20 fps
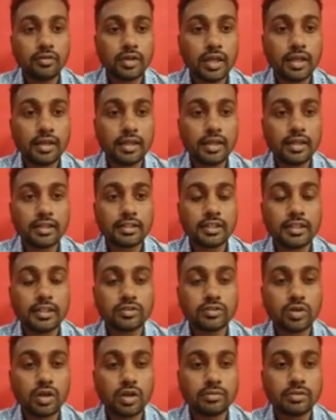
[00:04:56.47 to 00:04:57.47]
can easily
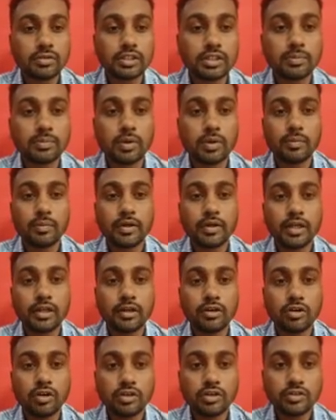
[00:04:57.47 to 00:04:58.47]
solve this profit
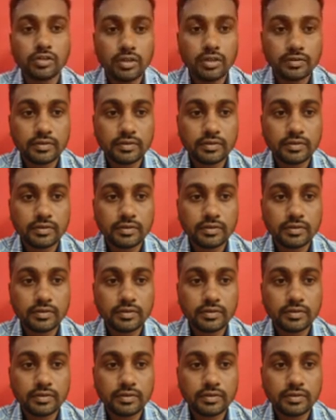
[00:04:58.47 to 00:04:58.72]
and loss,